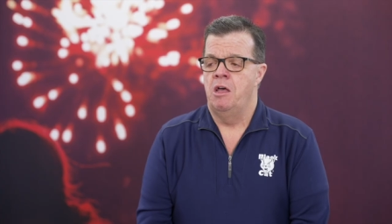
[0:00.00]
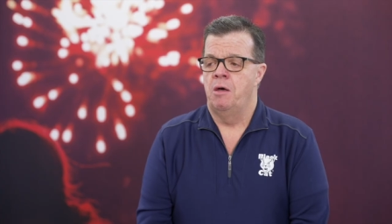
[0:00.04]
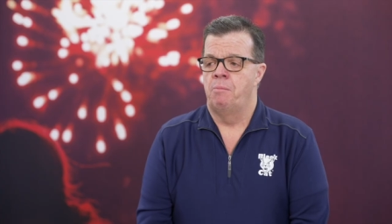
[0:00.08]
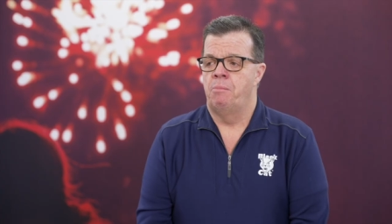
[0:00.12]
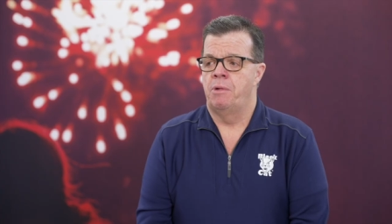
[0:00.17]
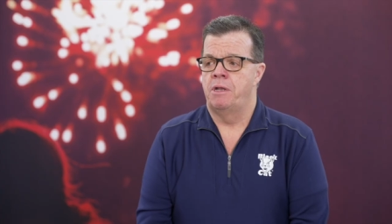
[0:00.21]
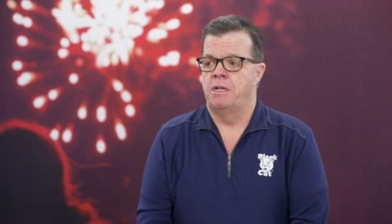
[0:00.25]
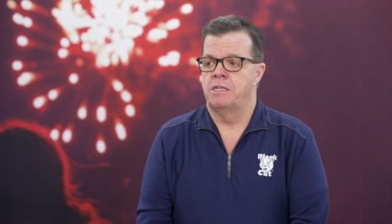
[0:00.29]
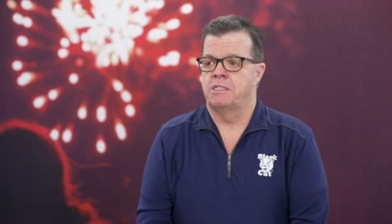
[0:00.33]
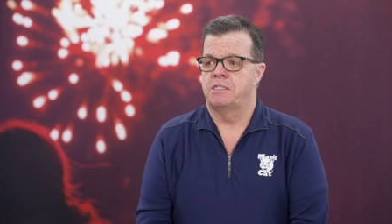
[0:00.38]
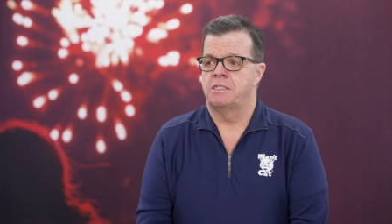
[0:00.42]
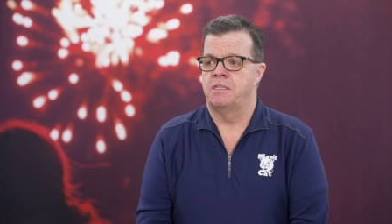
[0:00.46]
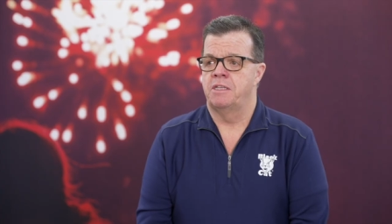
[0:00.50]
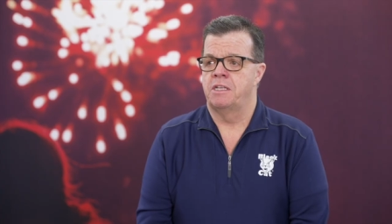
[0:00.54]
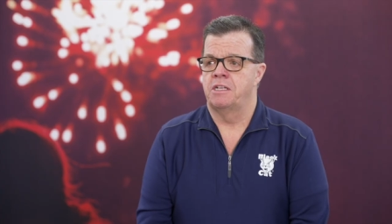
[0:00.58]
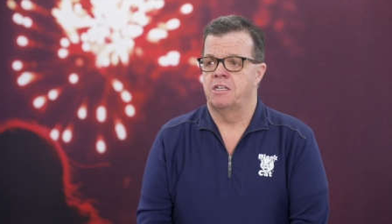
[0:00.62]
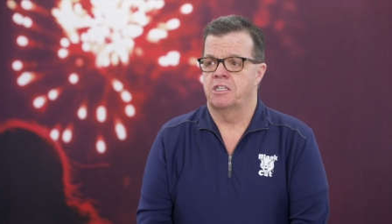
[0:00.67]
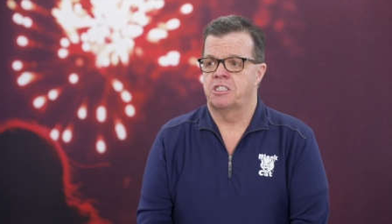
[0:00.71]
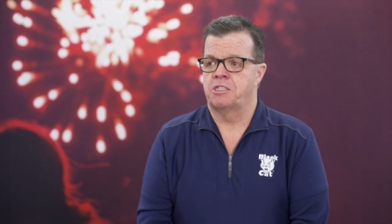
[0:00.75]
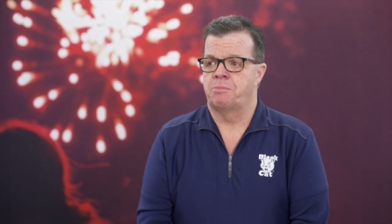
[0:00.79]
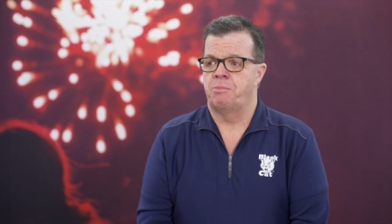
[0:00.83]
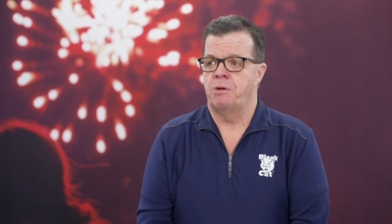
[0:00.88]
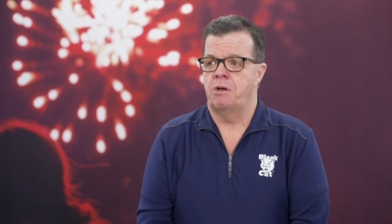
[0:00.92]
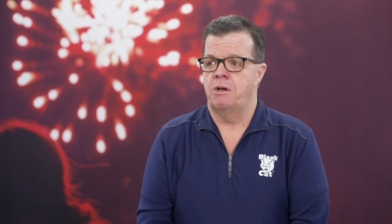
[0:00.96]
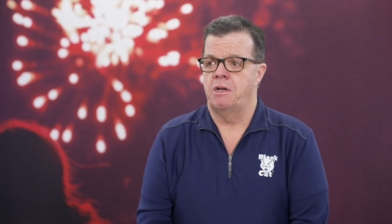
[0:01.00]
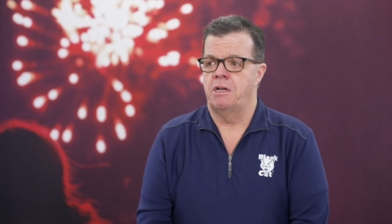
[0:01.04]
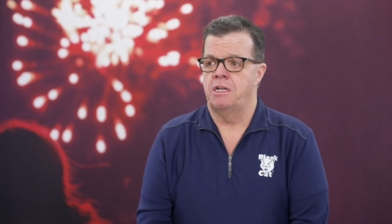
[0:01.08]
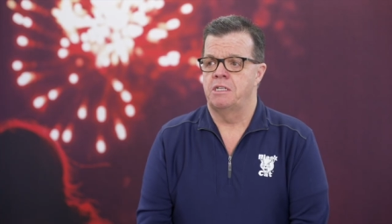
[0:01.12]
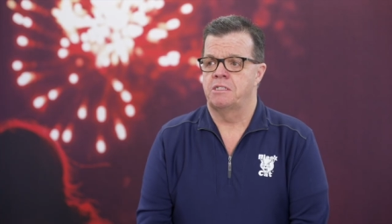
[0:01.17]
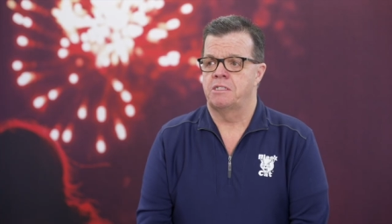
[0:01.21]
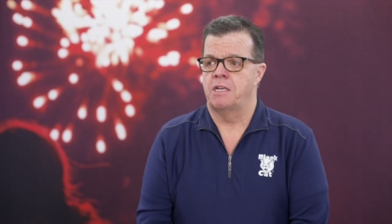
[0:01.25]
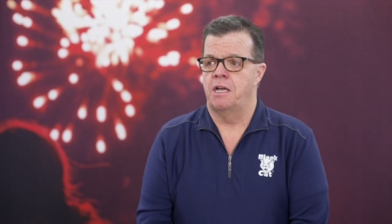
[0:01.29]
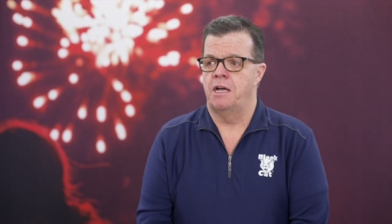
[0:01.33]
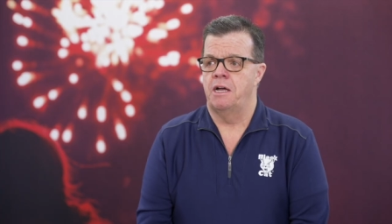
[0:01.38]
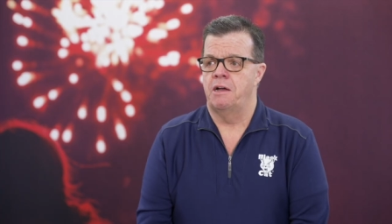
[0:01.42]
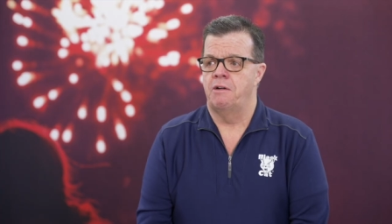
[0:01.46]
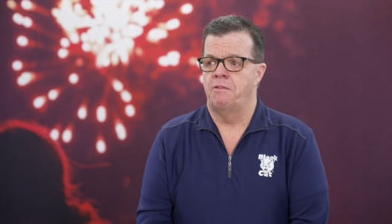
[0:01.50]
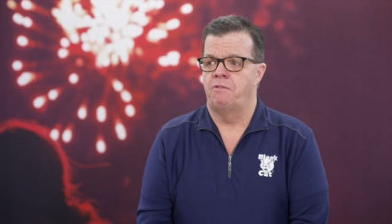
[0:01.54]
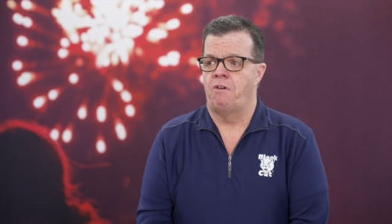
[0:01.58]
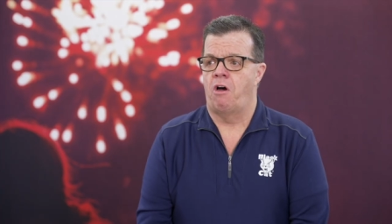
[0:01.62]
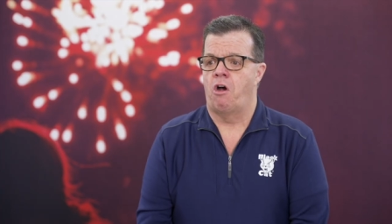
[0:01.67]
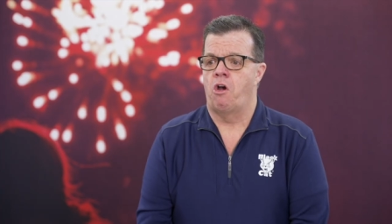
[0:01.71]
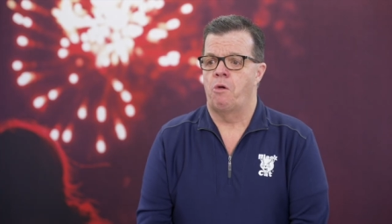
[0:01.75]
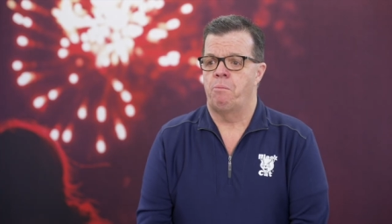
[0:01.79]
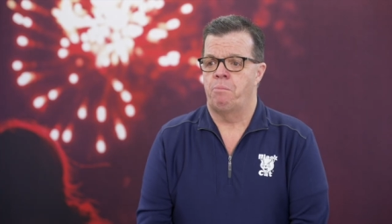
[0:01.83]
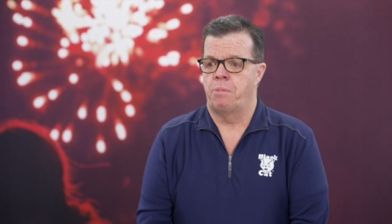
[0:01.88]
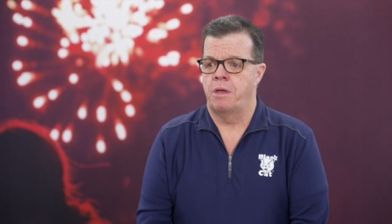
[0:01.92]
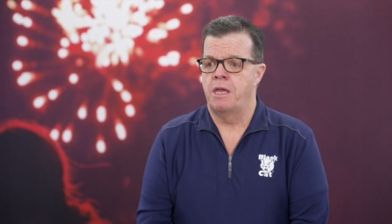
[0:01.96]
But it's the experience of
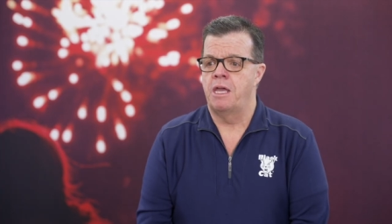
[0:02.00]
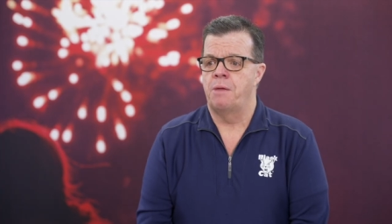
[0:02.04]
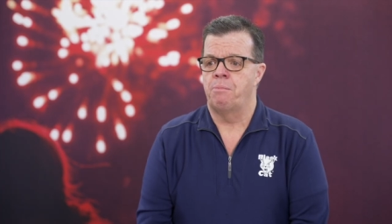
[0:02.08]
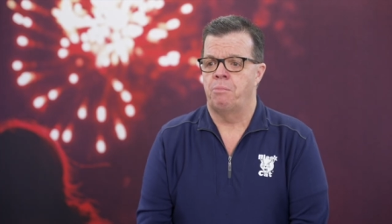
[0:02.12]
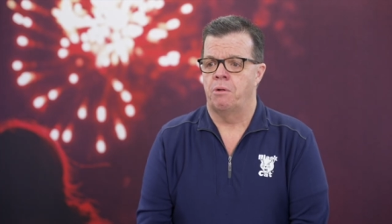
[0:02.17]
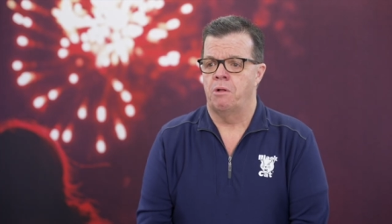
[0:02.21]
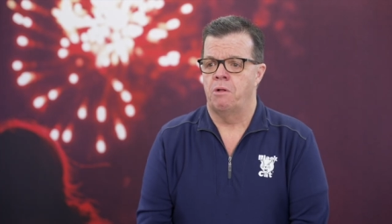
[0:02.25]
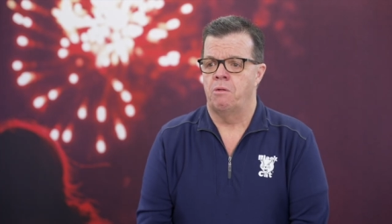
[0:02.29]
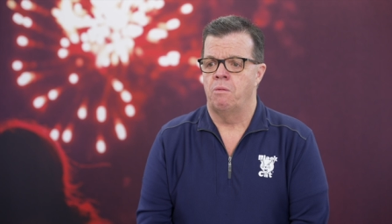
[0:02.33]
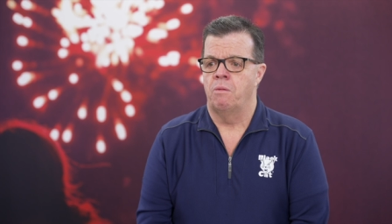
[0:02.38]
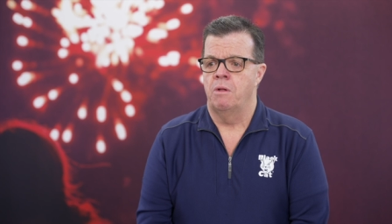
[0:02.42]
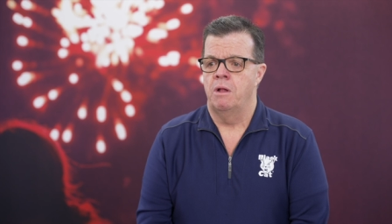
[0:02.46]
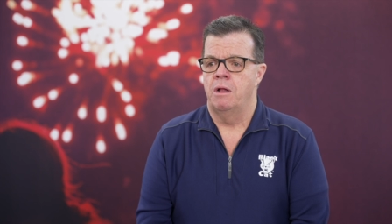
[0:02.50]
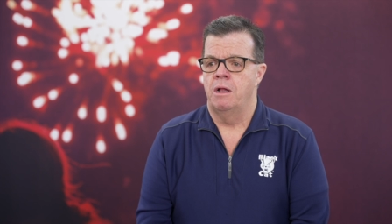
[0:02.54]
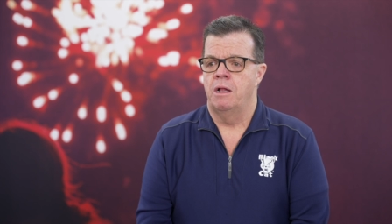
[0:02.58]
our people